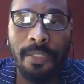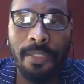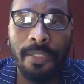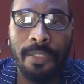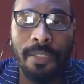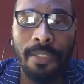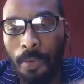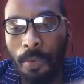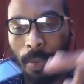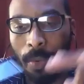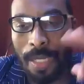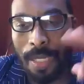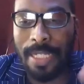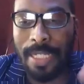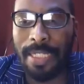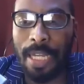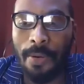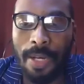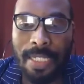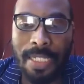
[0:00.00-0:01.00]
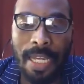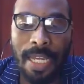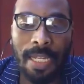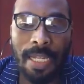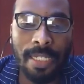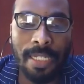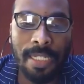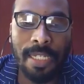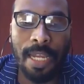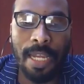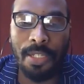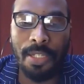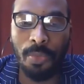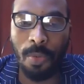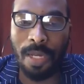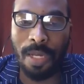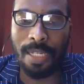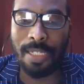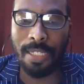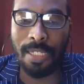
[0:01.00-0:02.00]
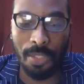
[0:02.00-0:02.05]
once the director understands what is his